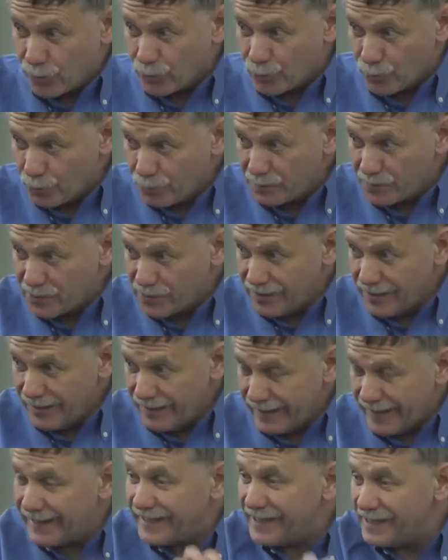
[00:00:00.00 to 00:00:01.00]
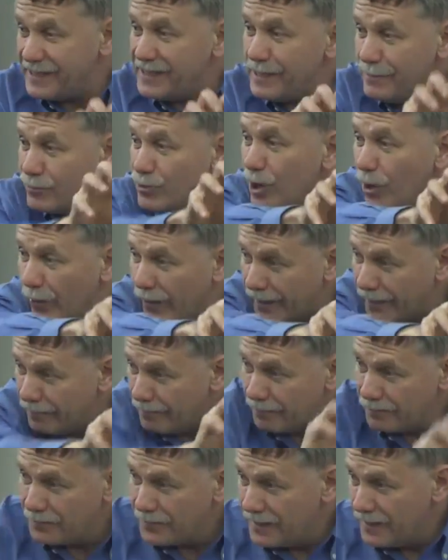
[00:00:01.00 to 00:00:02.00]
groups, it can keep growing.
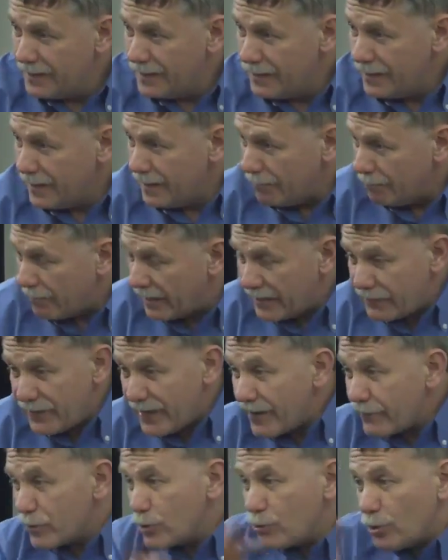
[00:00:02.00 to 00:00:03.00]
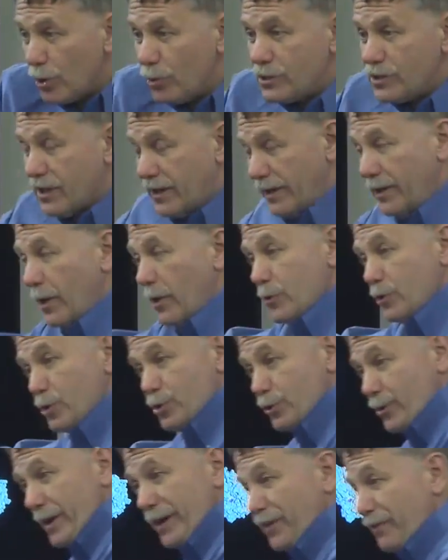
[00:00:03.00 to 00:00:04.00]
But if it ever grows on another
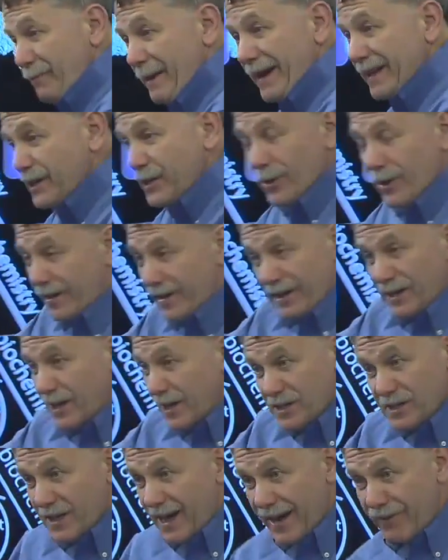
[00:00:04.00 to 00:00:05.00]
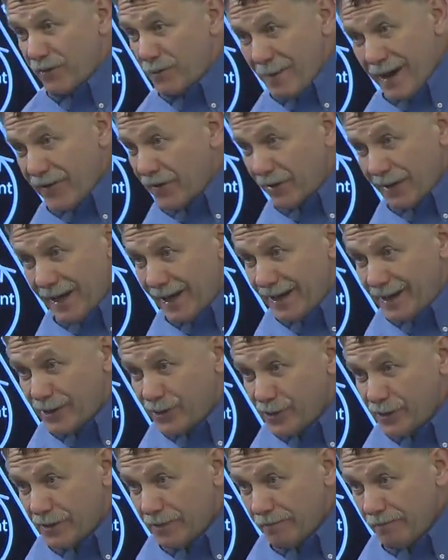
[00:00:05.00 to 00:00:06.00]
strain of bacteria that doesn't have the
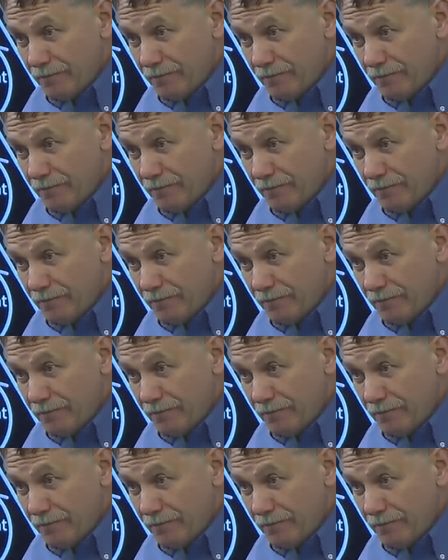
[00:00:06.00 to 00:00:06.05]
methylase,